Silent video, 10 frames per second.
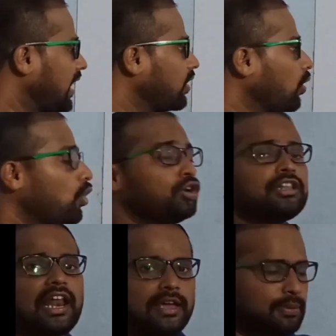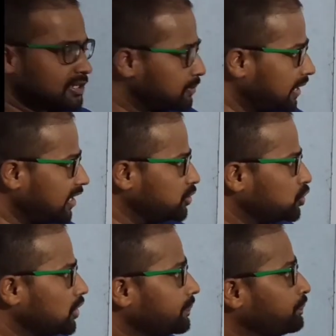or the life
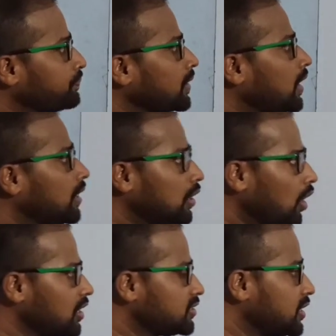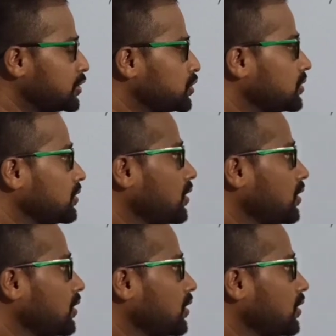expectancy, knowledge ratio,